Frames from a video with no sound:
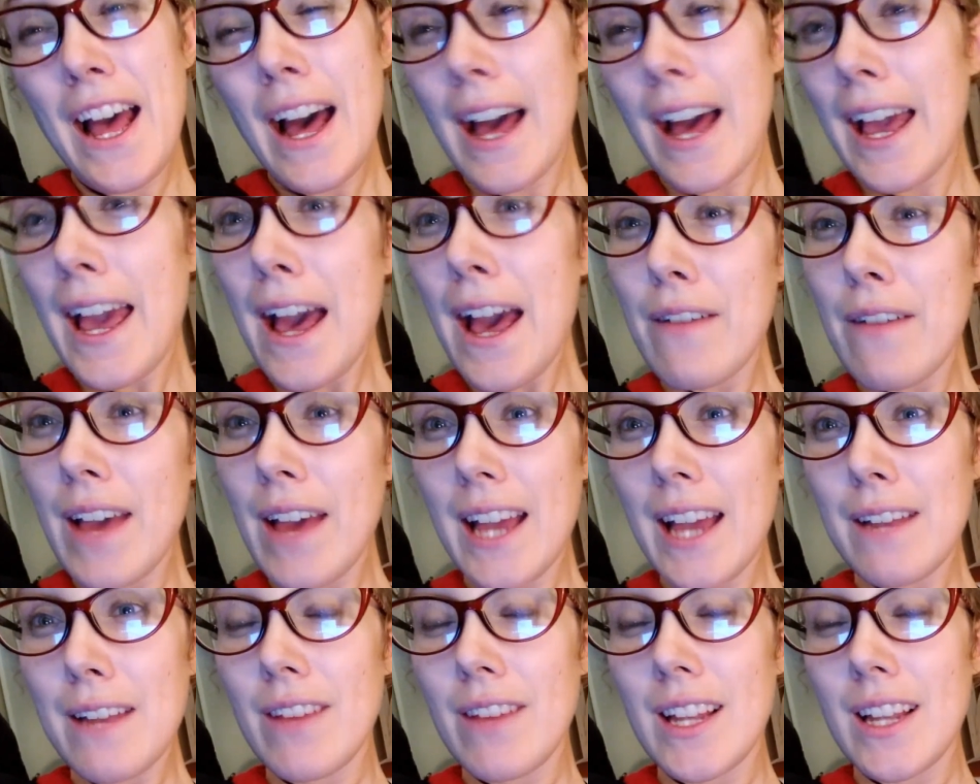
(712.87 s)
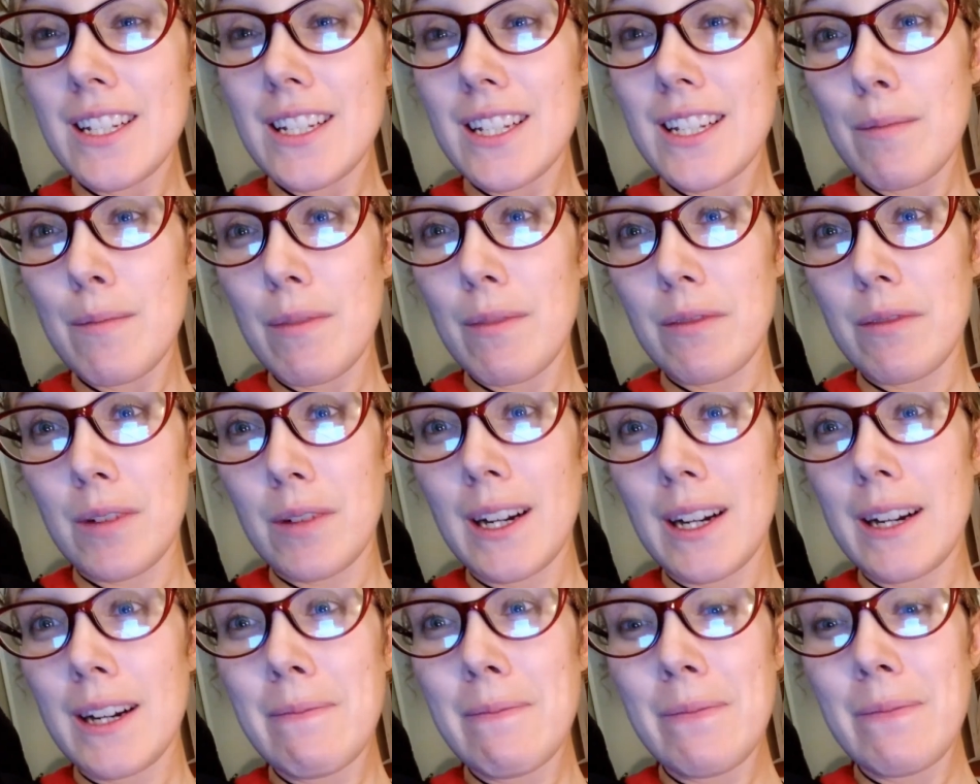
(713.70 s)
I have had venison
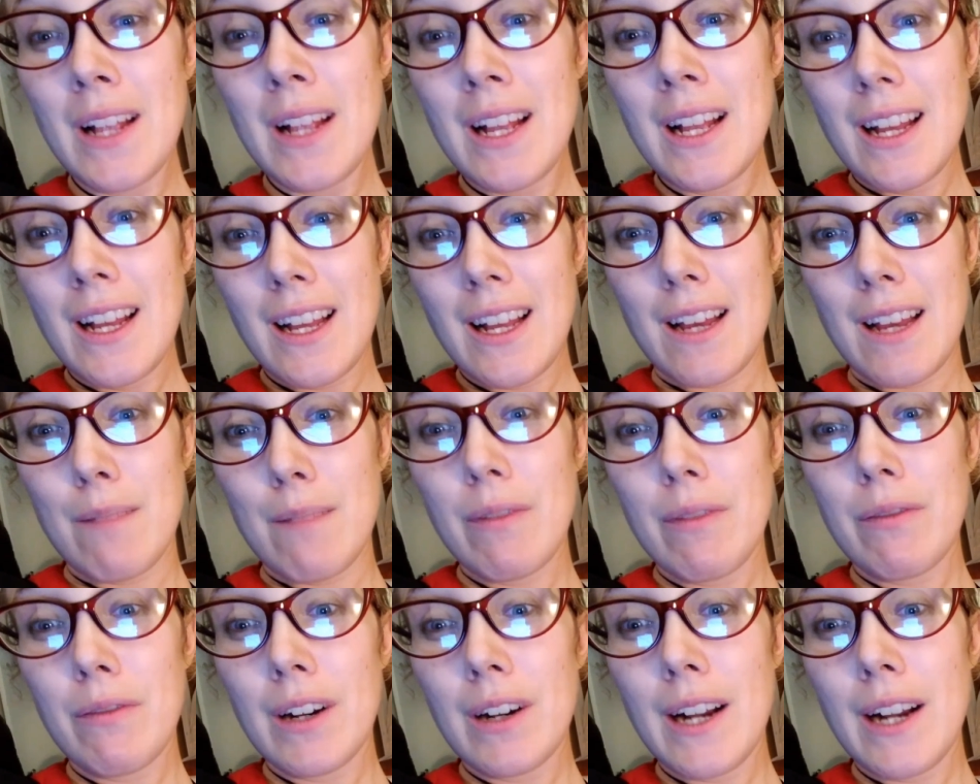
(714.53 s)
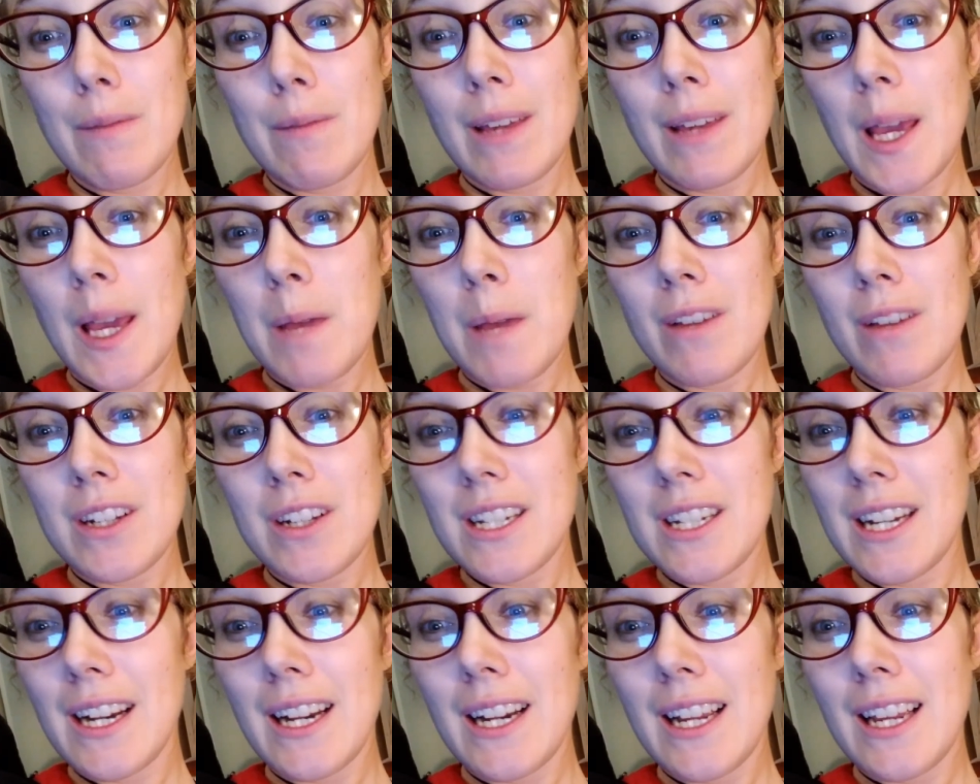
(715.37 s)
before. Um, before I became
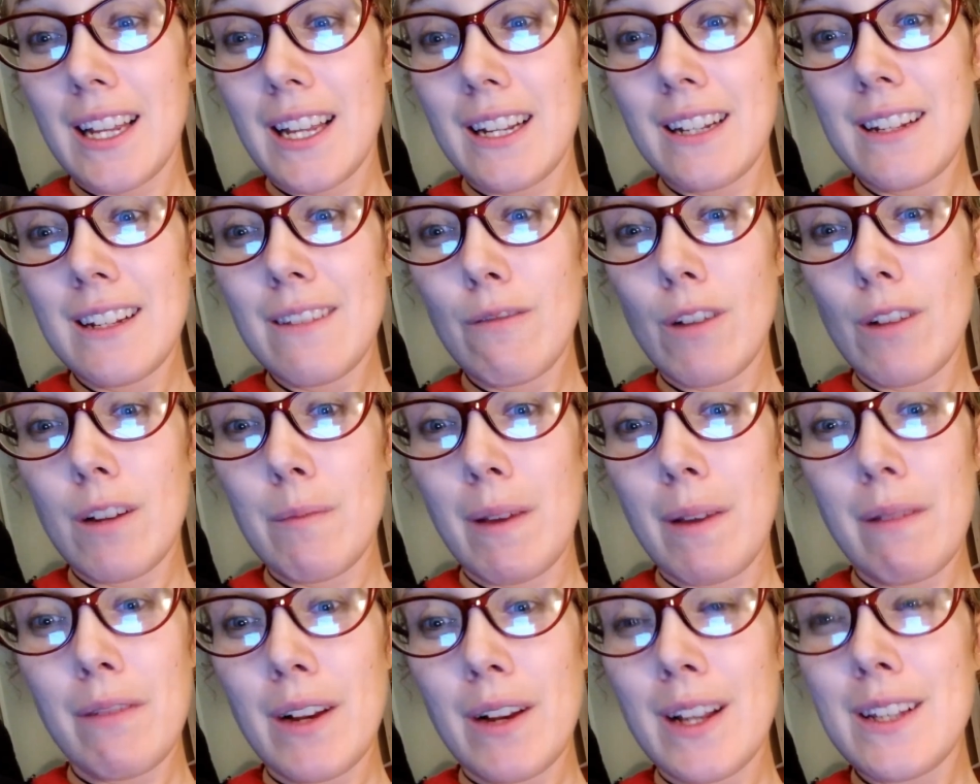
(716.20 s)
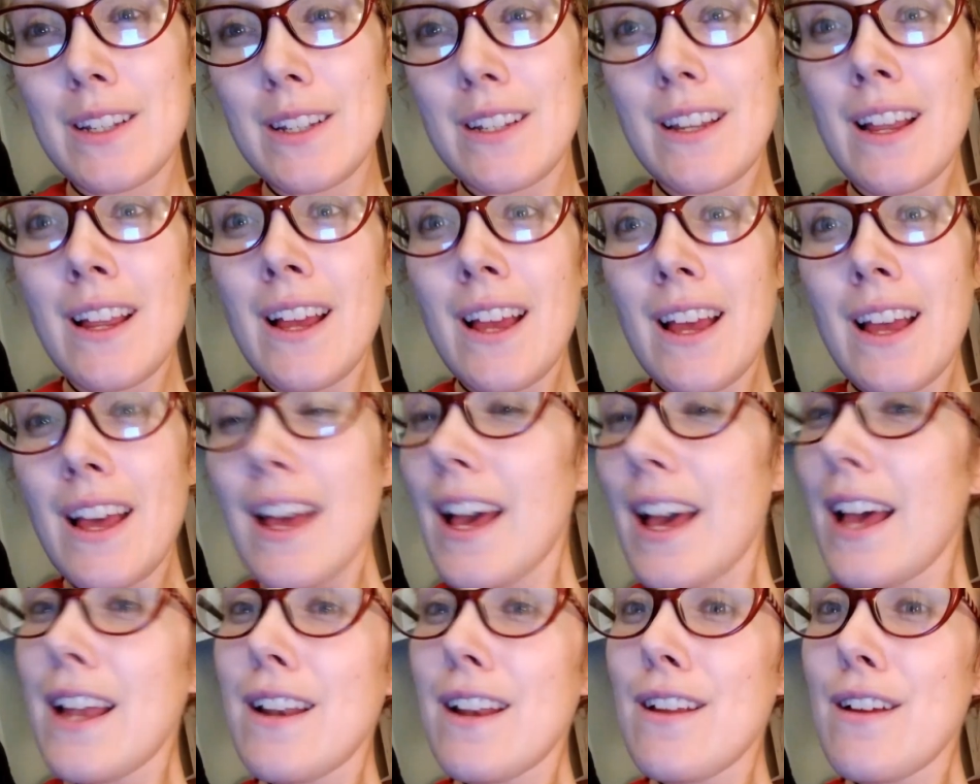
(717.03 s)
vegetarian, one of my friends
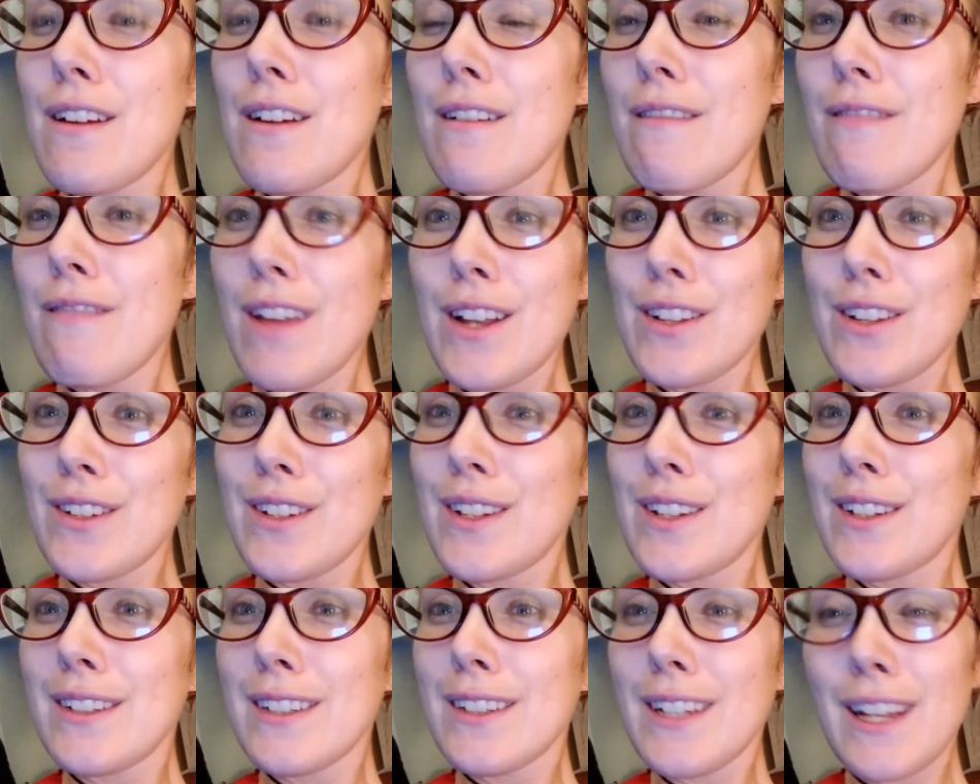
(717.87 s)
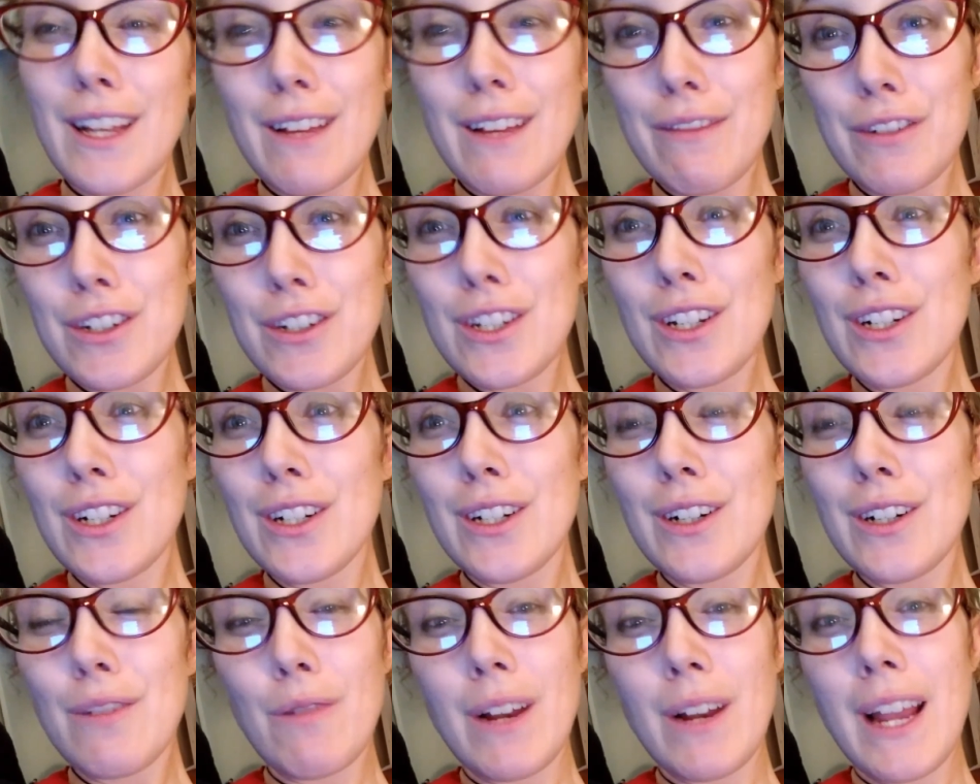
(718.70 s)
had venison for
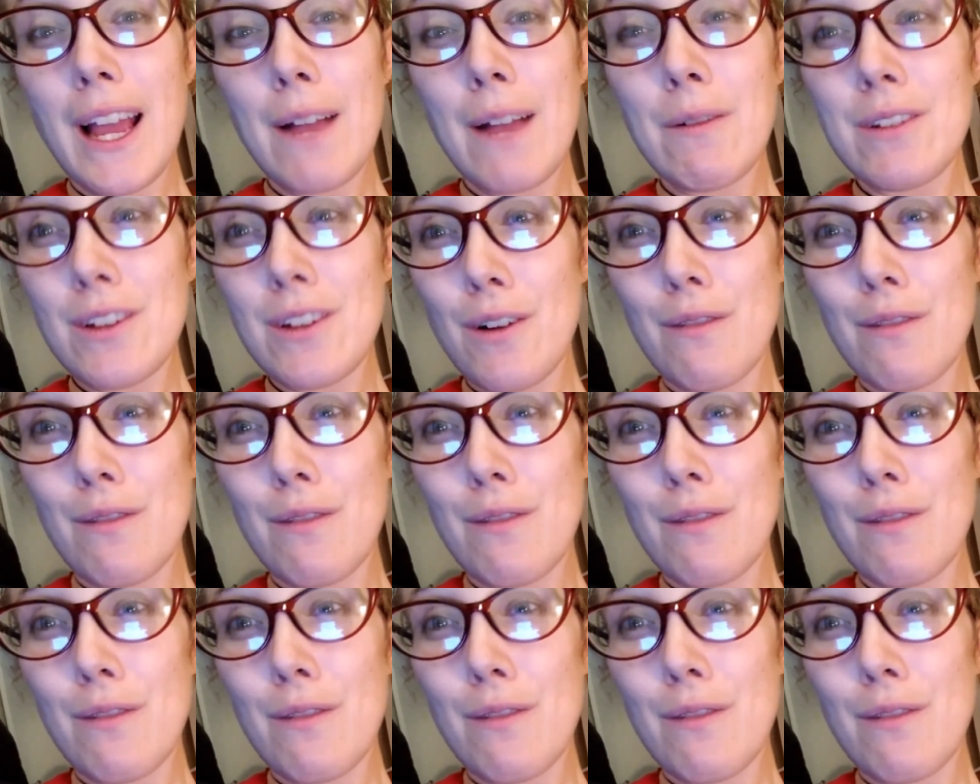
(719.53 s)
dinner when I was